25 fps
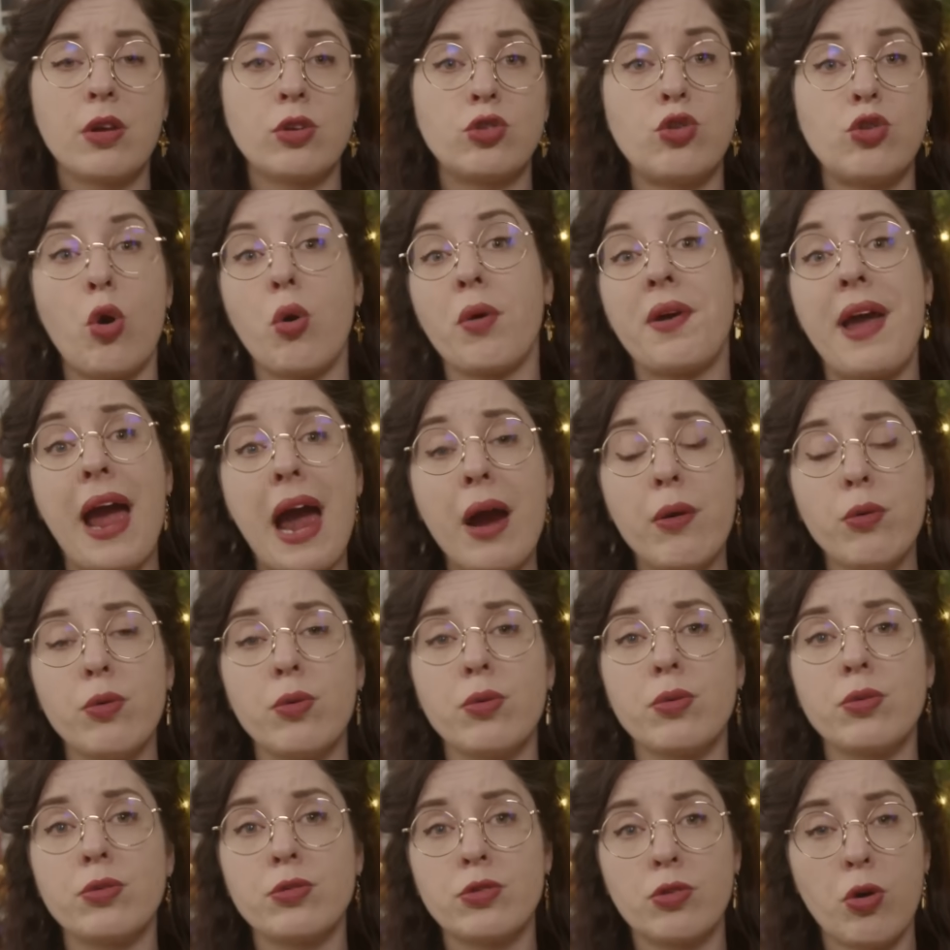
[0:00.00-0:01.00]
Don
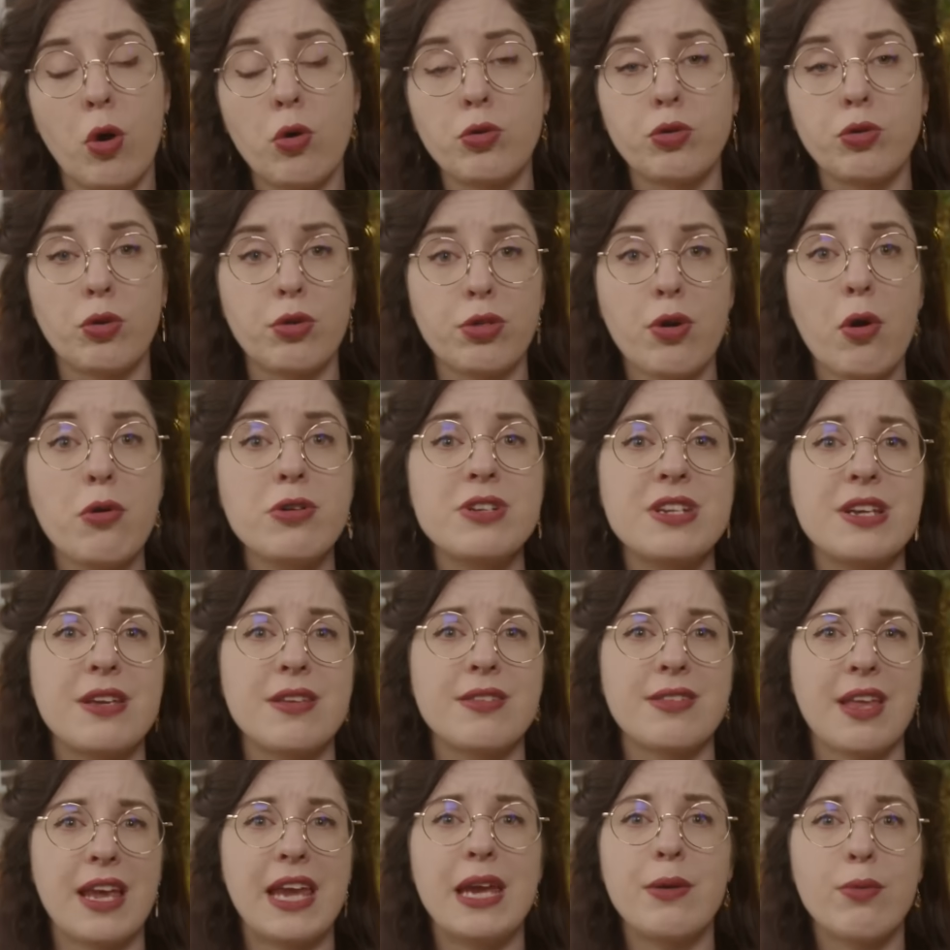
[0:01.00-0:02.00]
Carroll told authorities
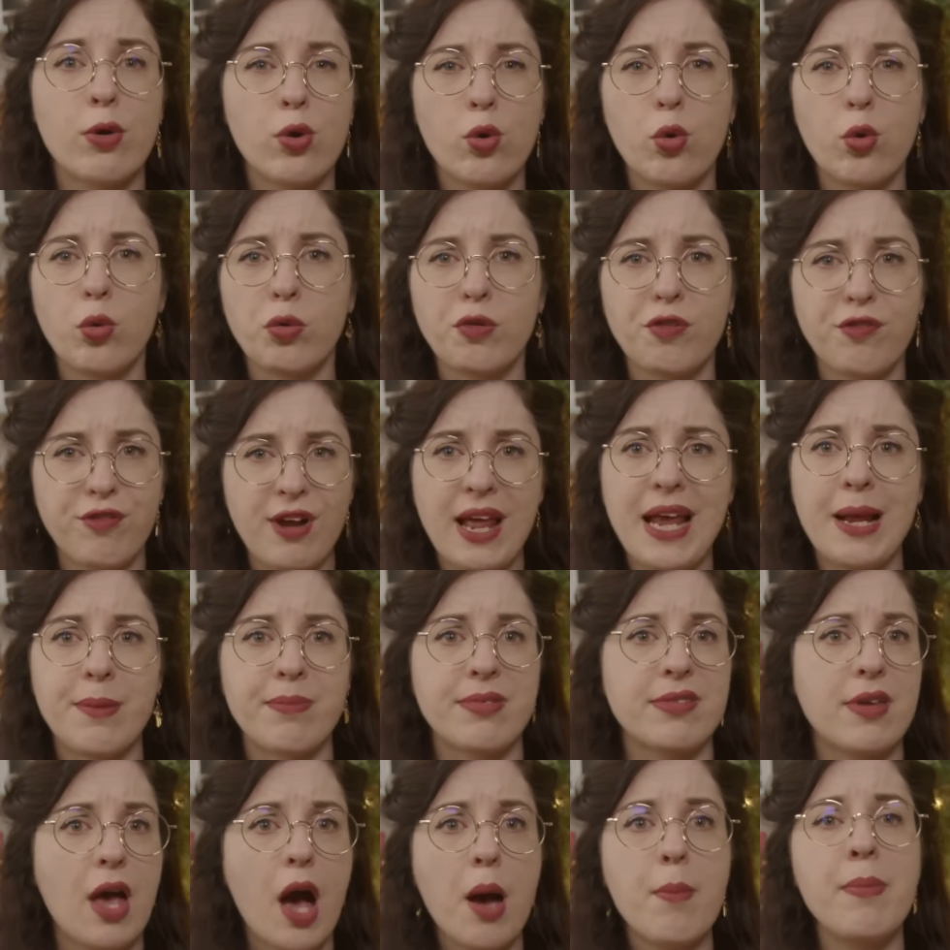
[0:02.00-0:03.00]
that he recalled
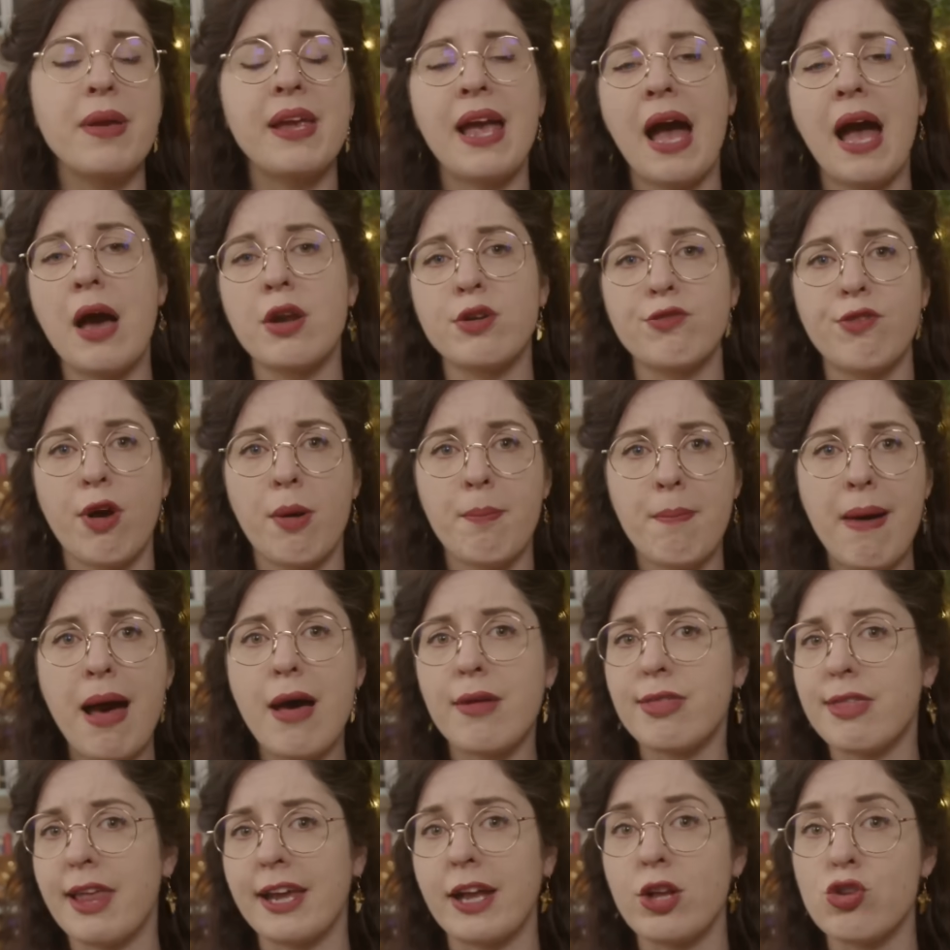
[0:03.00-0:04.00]
flames coming out of her
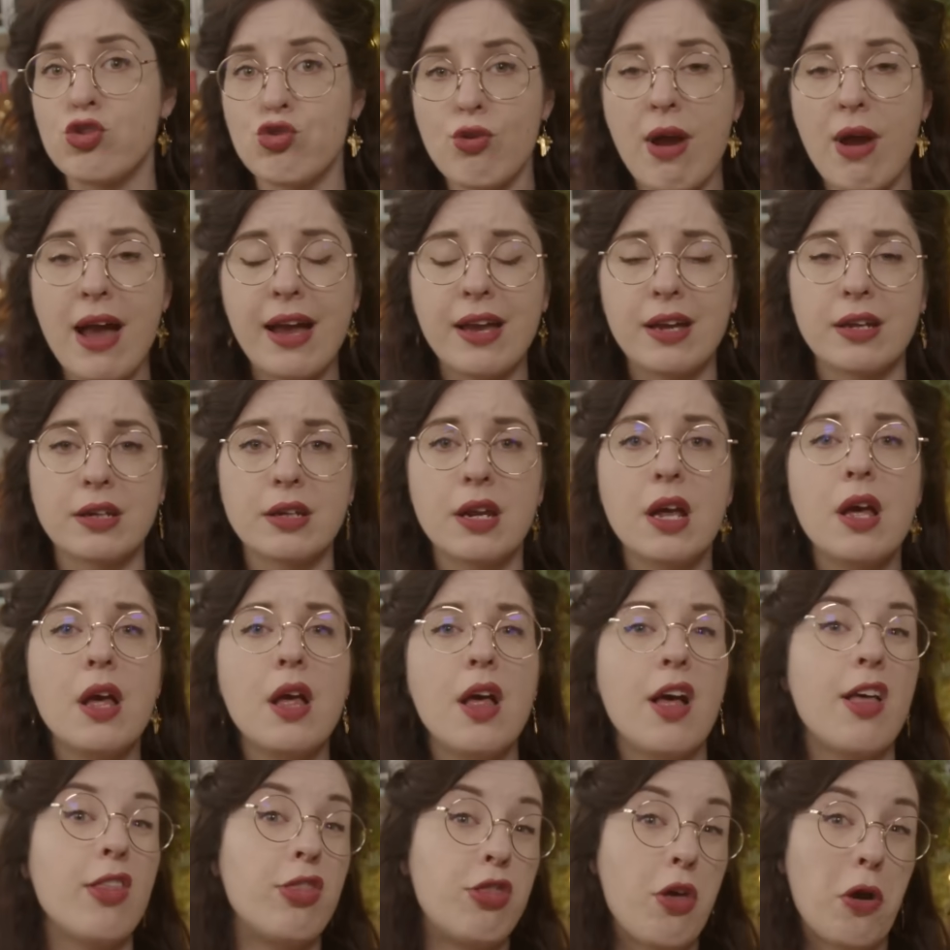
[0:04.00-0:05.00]
mouth like a dragon,
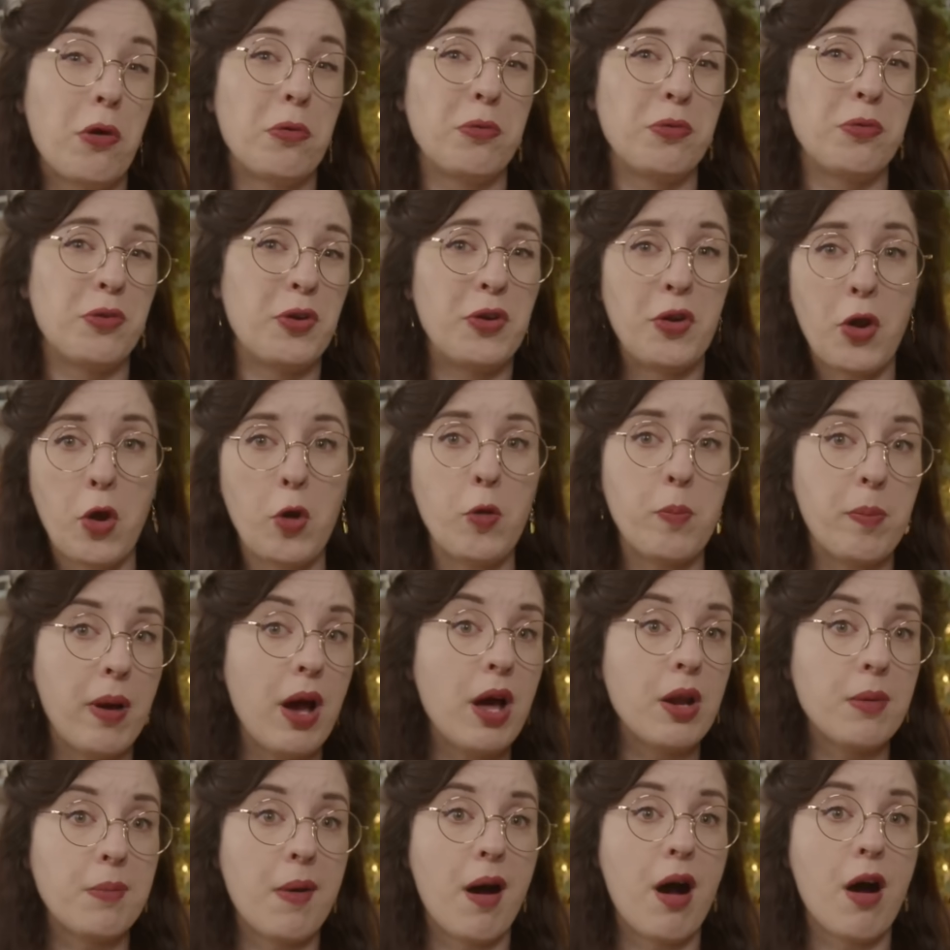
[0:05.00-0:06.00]
though no
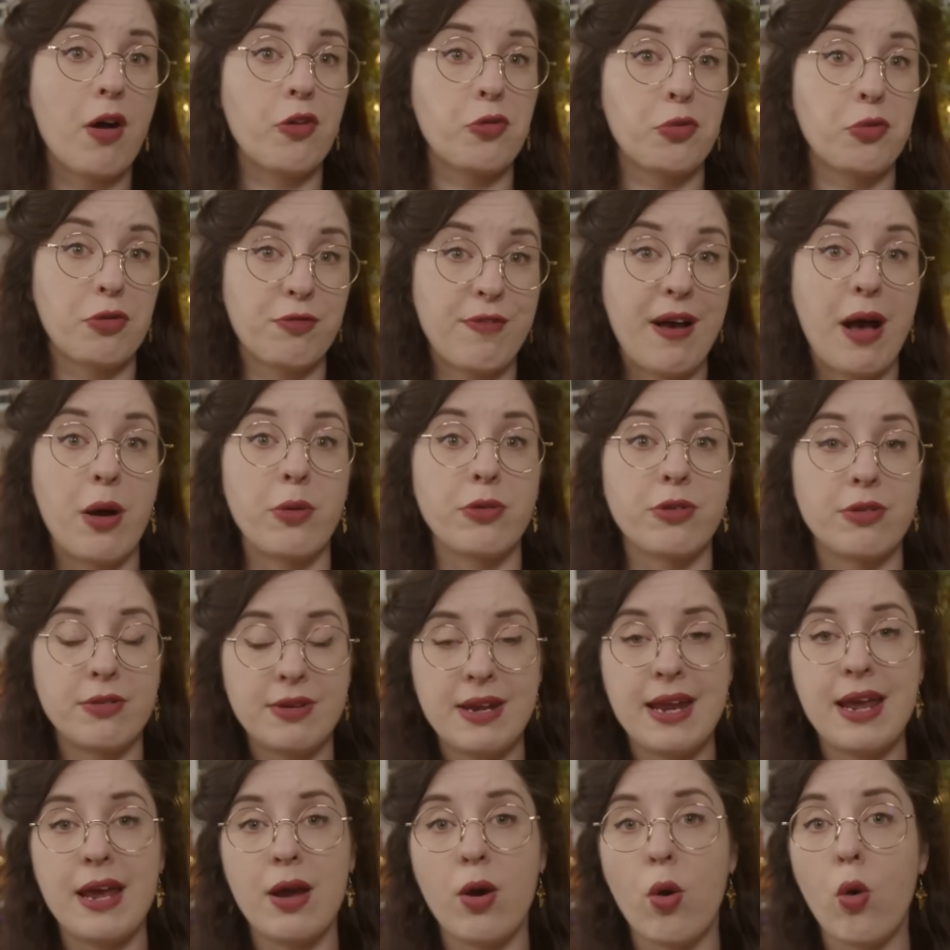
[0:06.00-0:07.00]
burn marks were found
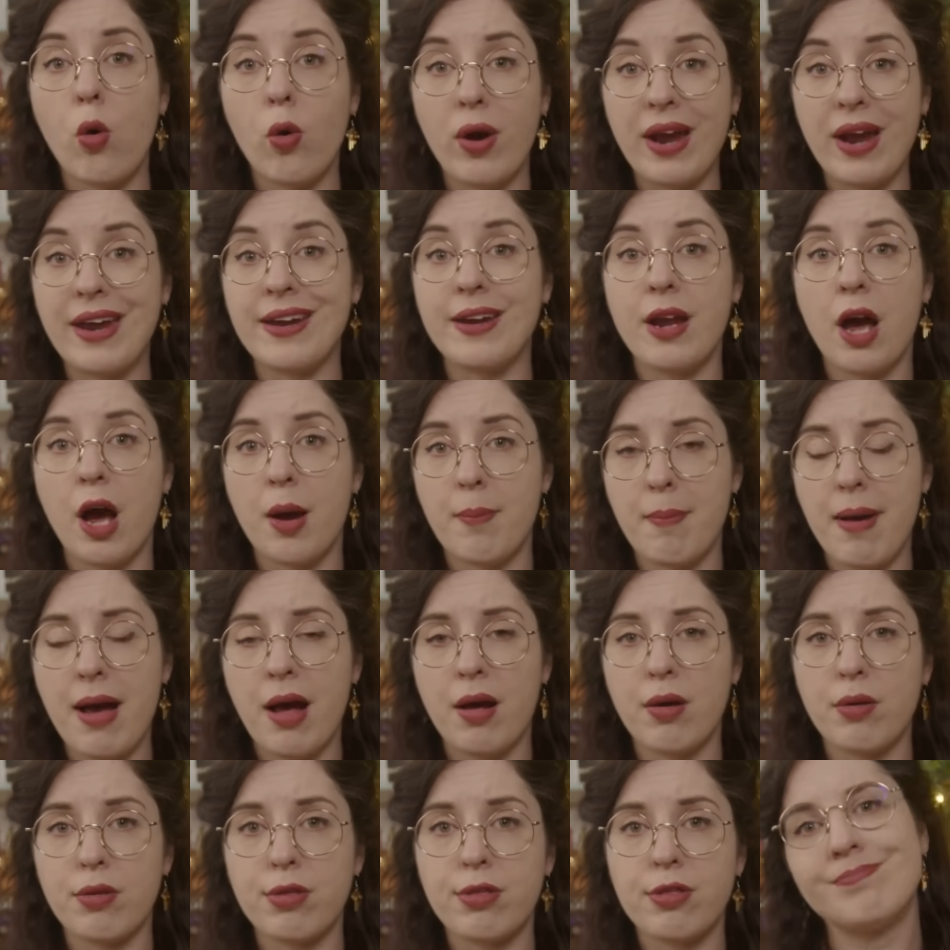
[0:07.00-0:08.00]
near or in her
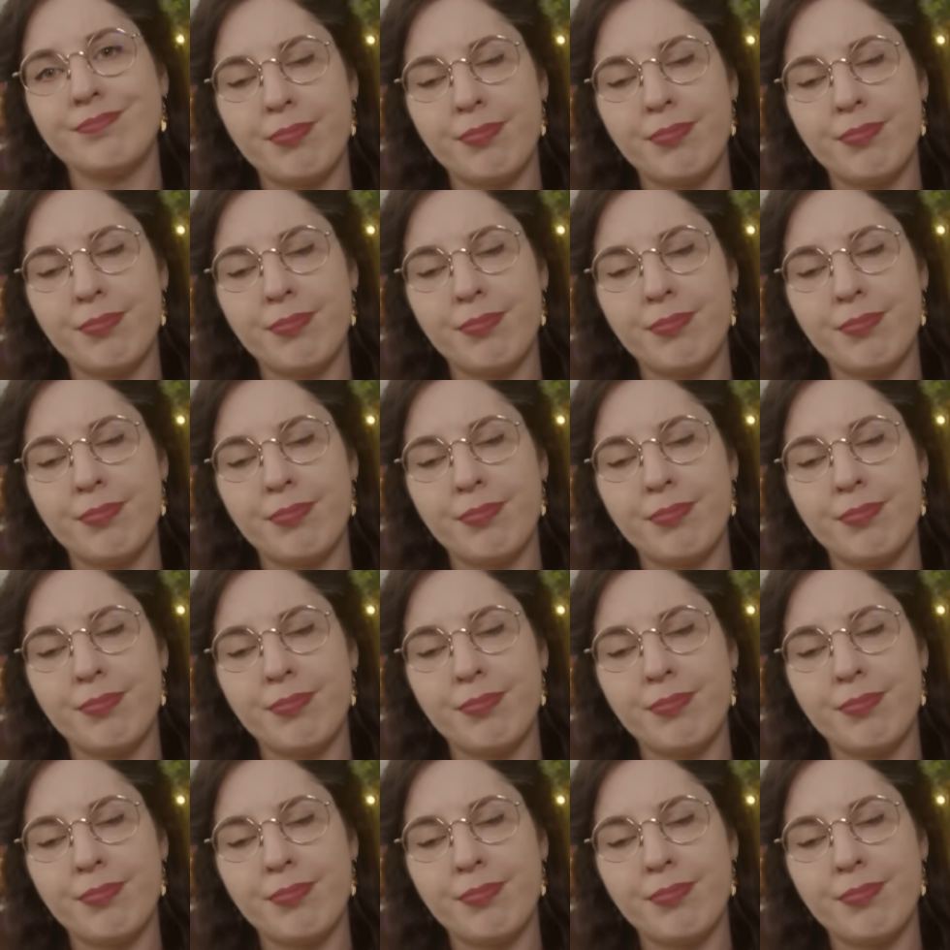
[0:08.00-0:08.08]
mouth.